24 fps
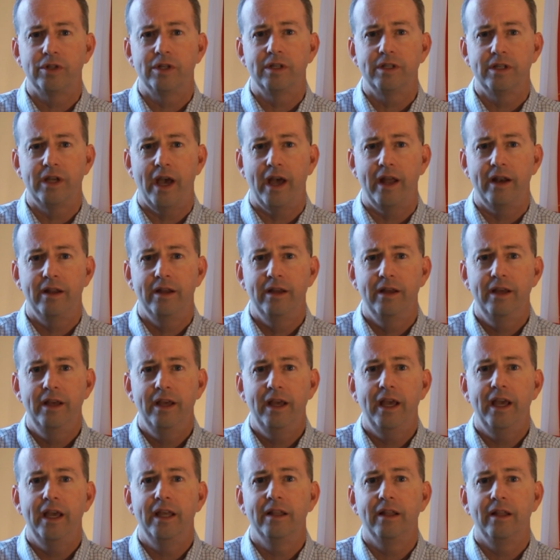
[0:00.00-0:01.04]
in debt
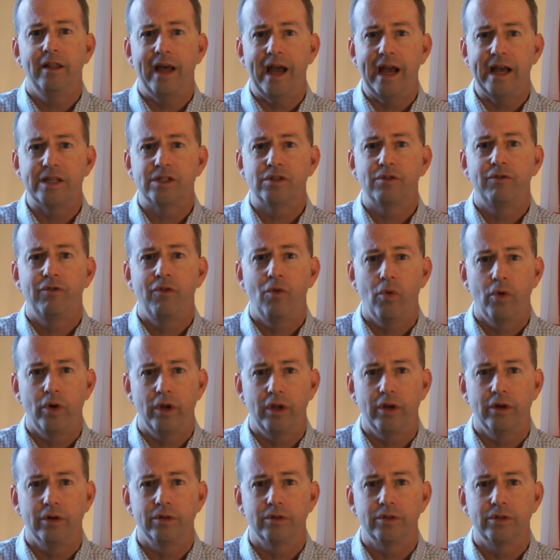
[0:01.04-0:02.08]
in the last 4
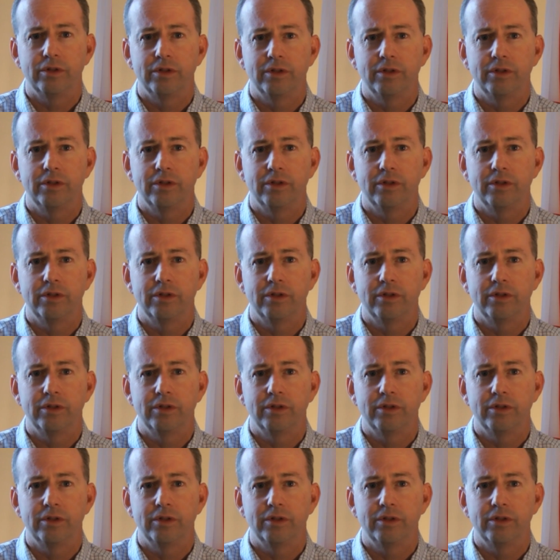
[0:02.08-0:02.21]
years.